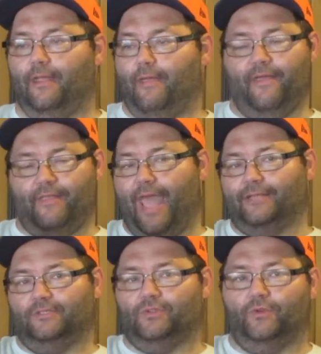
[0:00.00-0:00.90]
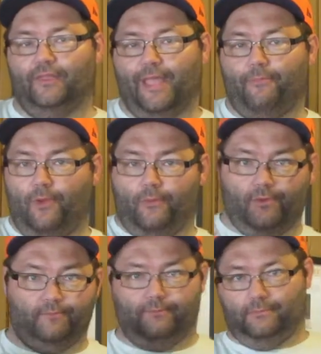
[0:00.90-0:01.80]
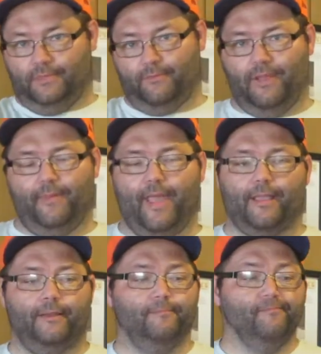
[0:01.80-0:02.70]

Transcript: hadn't sold at that point were, come on back.